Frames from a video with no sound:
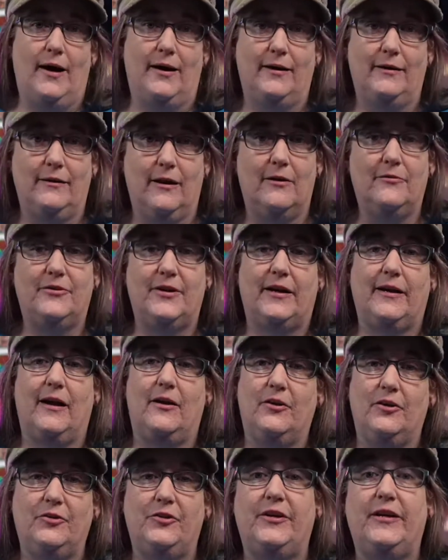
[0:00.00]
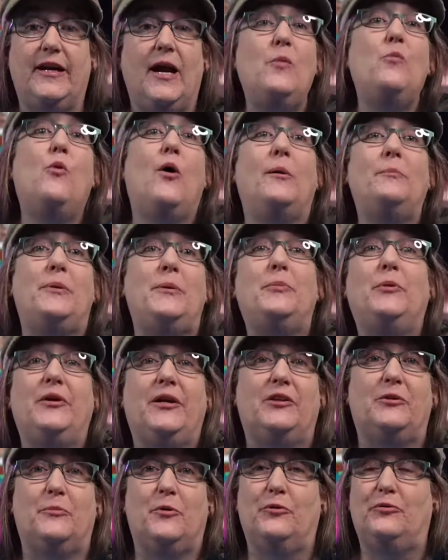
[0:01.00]
love technology, and I want people to
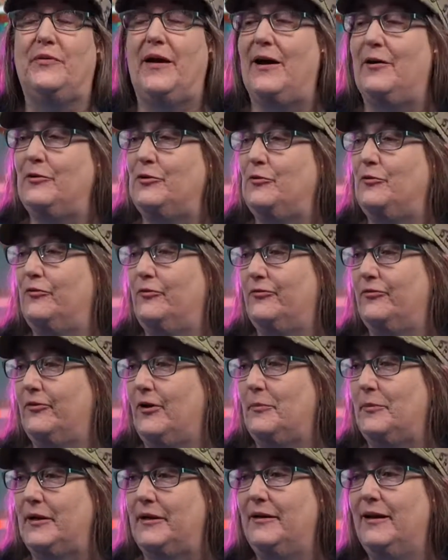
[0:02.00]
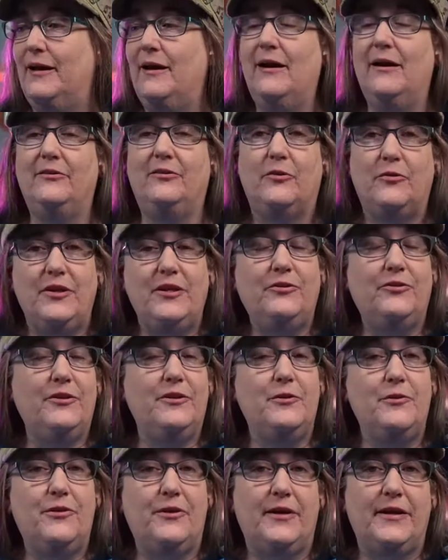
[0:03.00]
get the most value from it. So these
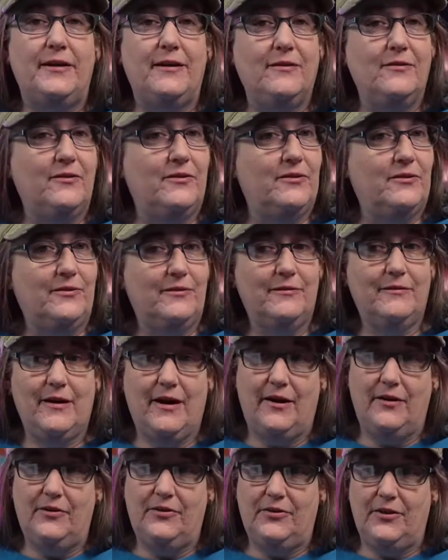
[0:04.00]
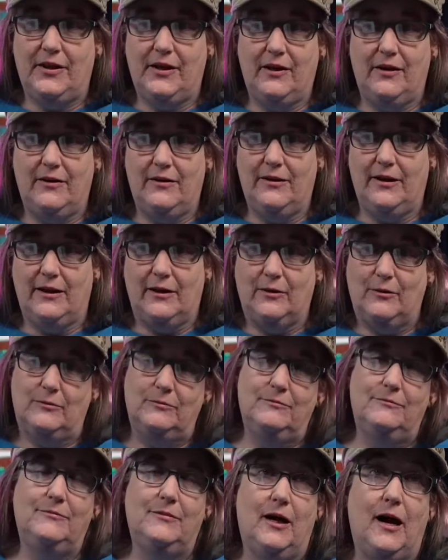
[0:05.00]
little things, I think,
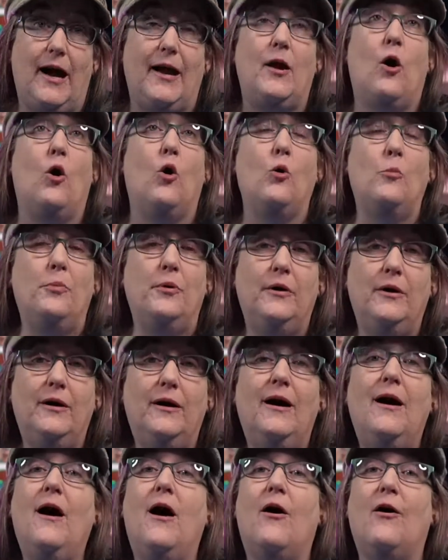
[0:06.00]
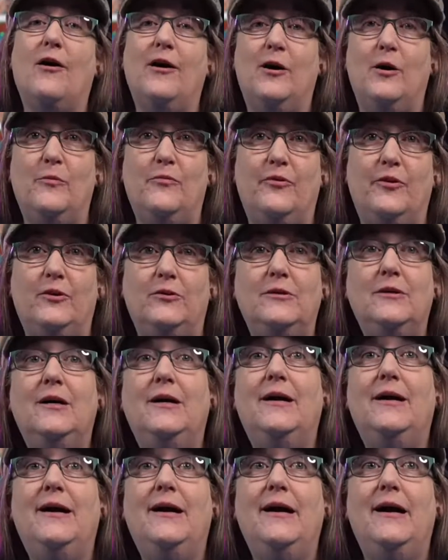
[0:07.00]
I hope are helpful.
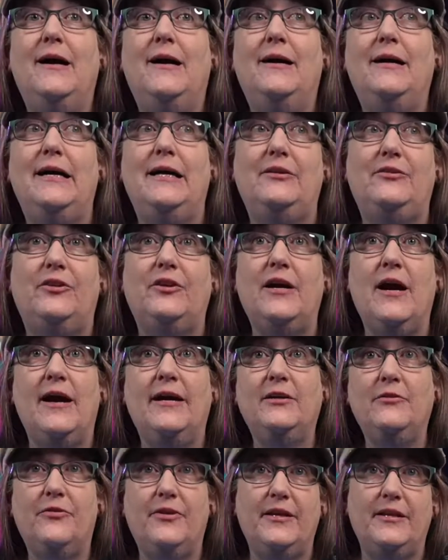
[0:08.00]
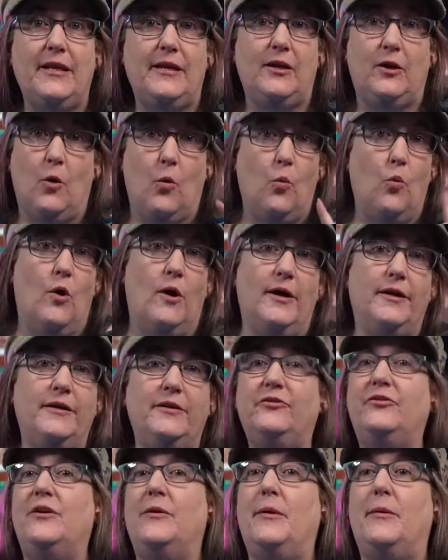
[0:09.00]
It's the kind of thing that, one
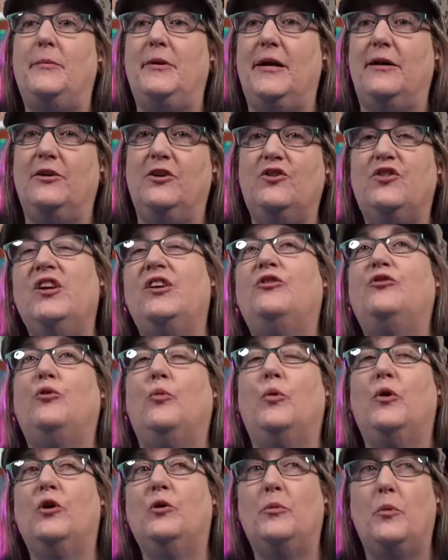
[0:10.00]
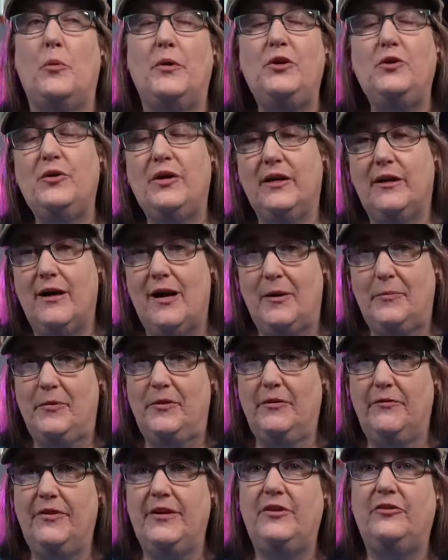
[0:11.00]
is maybe not going to change the world, but when you get a
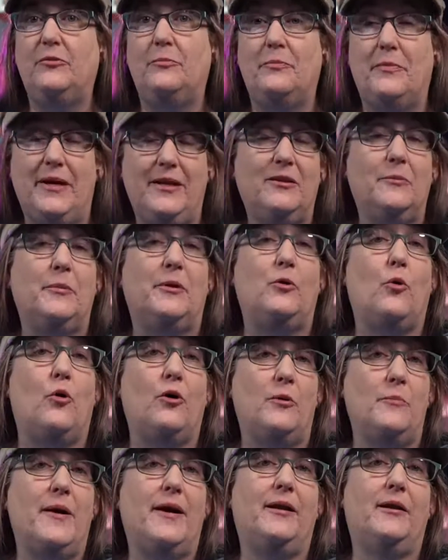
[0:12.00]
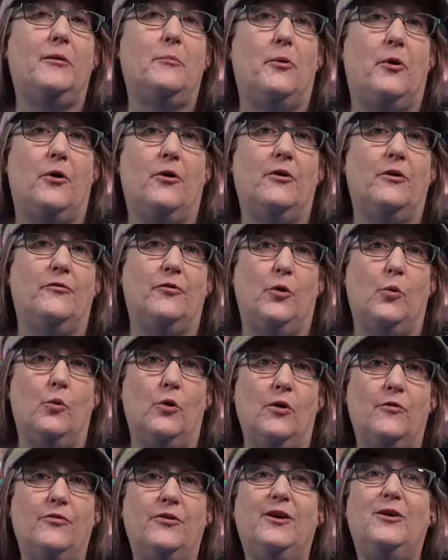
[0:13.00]
couple of these and make them an automatic part of your
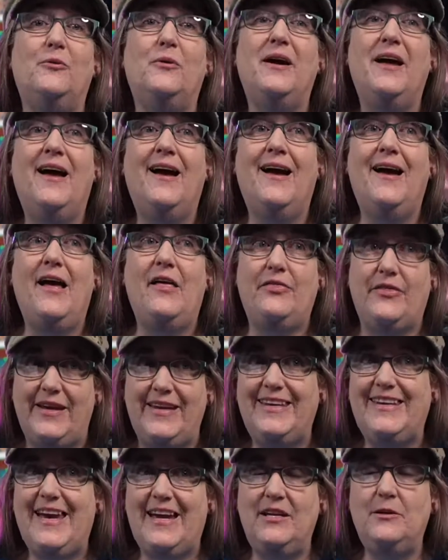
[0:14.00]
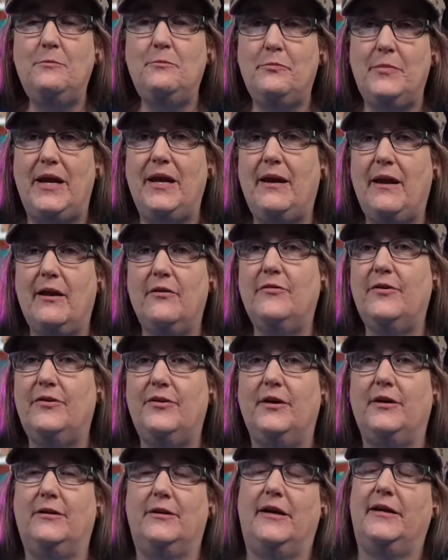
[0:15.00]
workflow, they can make
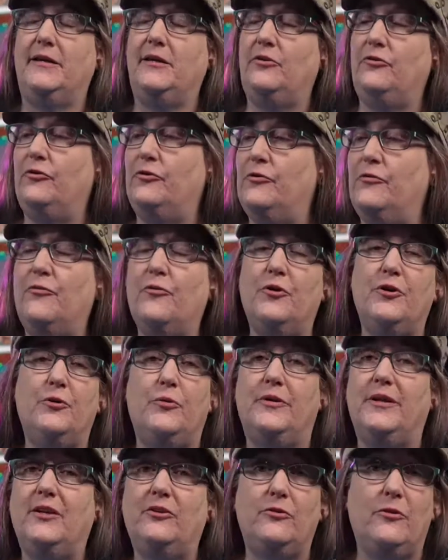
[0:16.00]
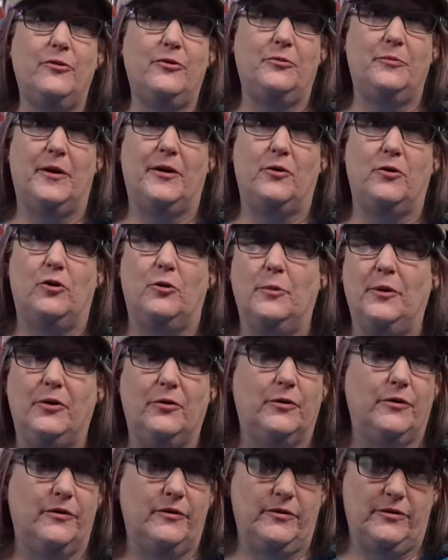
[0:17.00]
everything a lot easier for you. And that's always my goal,
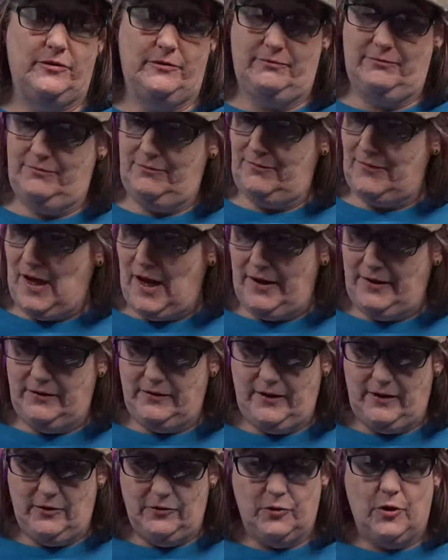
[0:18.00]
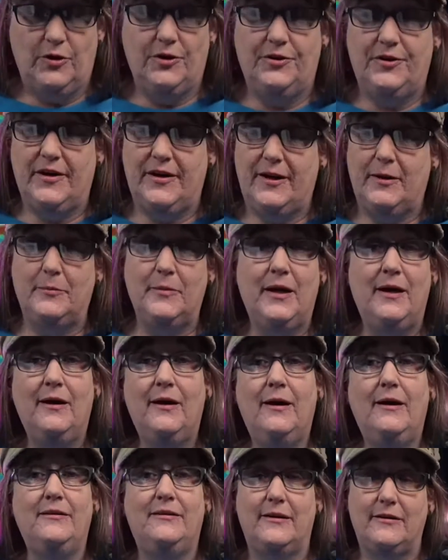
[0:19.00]
because I say this all the time,
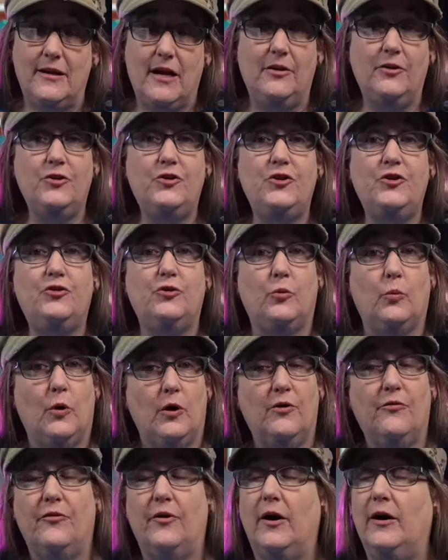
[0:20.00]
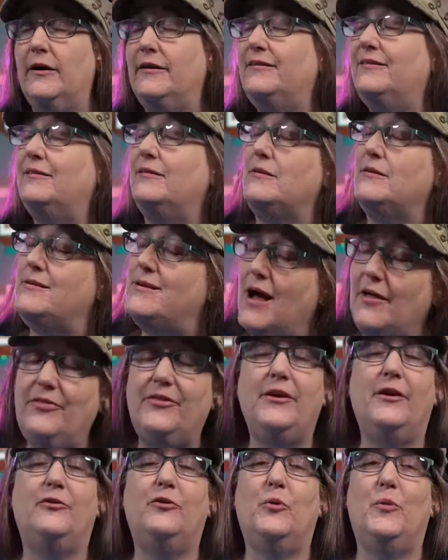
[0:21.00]
technology should work for us, not
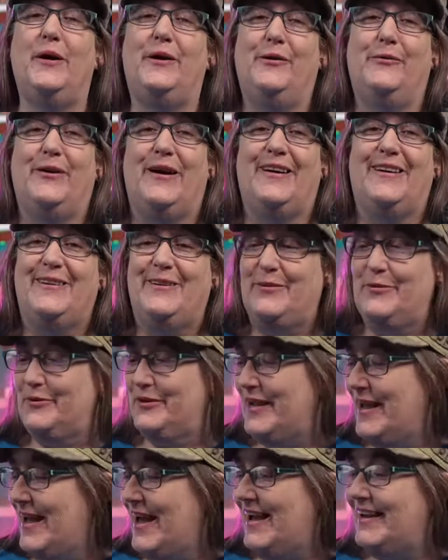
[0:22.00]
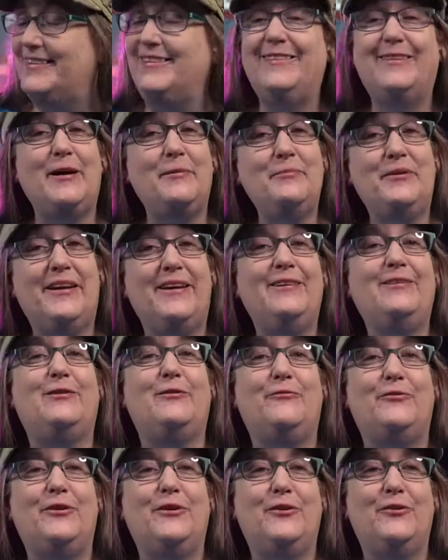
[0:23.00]
the other way around. And some days
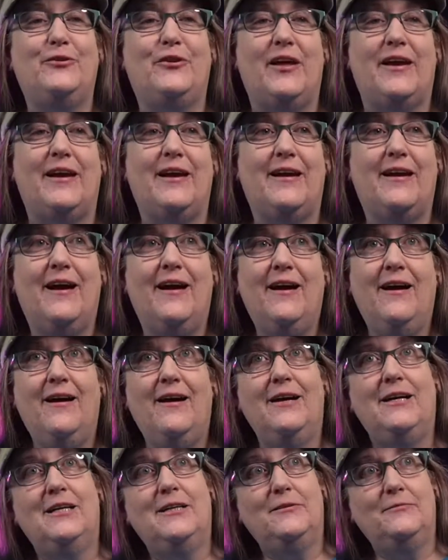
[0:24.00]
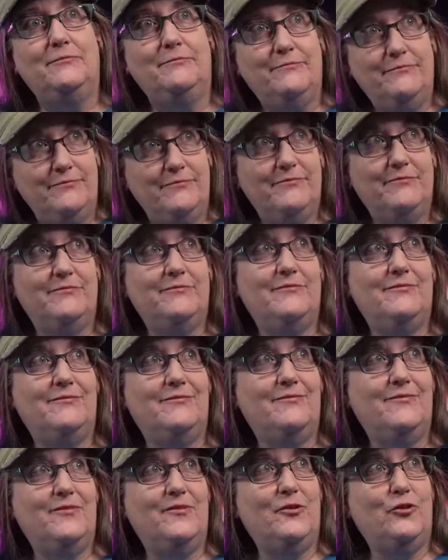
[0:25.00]
it feels like
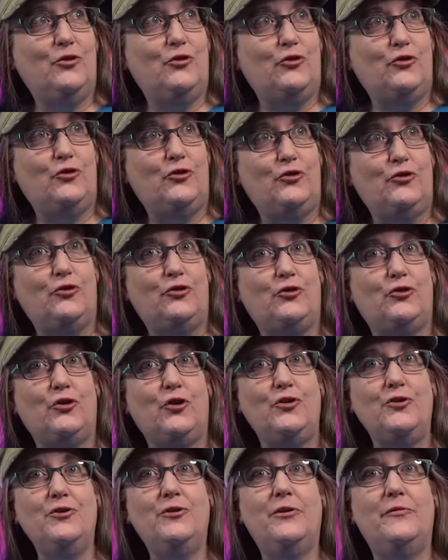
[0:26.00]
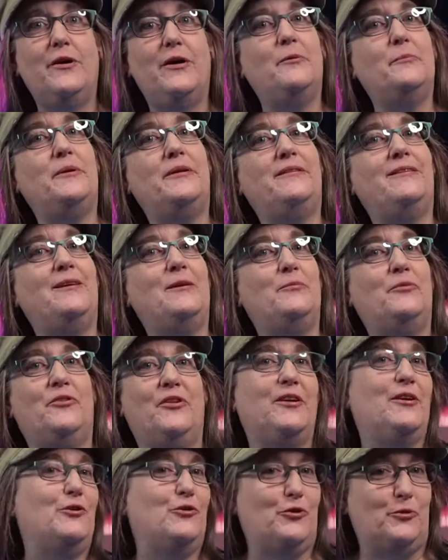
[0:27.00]
certain development teams
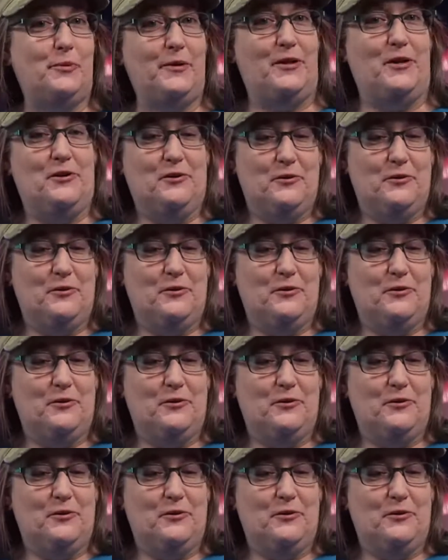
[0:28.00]
think it should be the